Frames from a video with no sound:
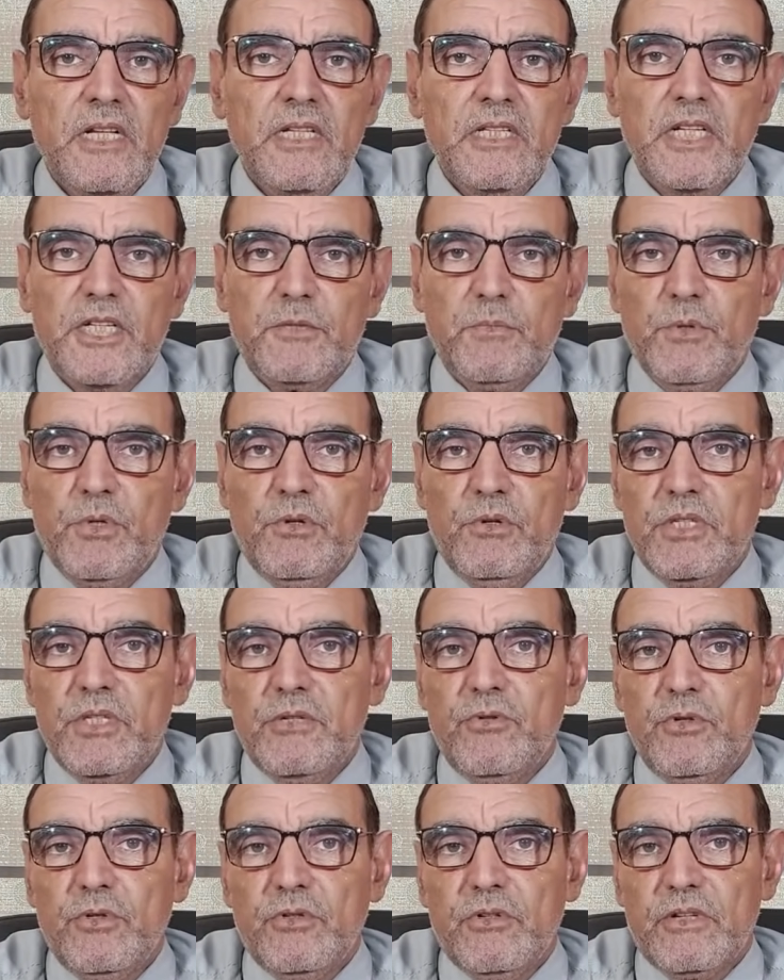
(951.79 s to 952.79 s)
That's because
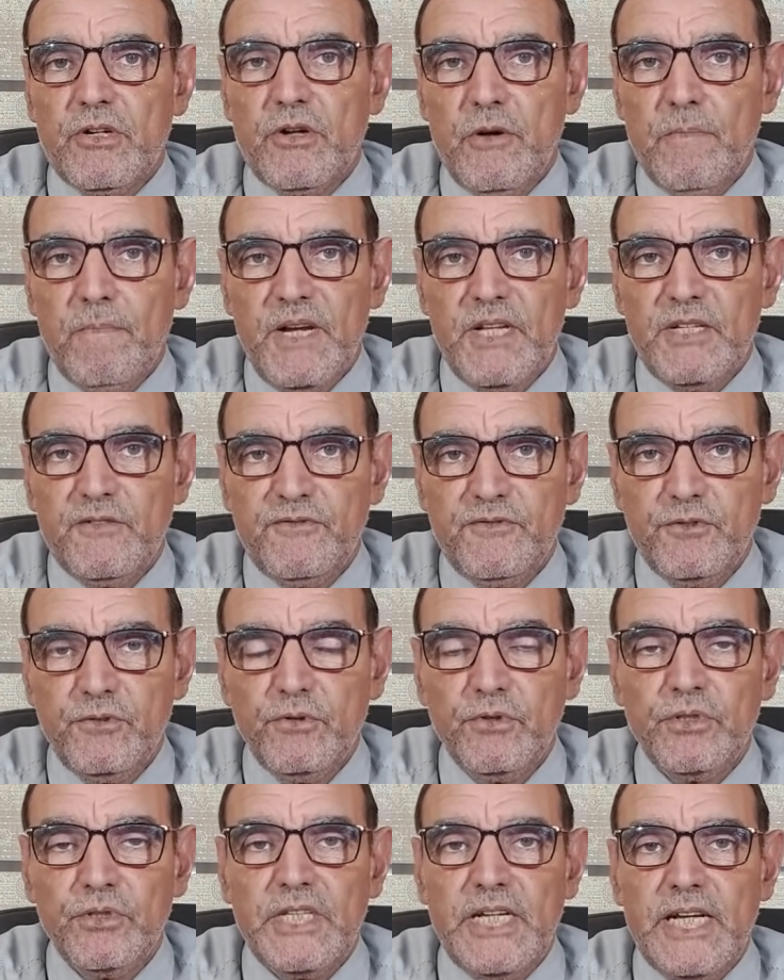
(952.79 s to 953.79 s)
your complete food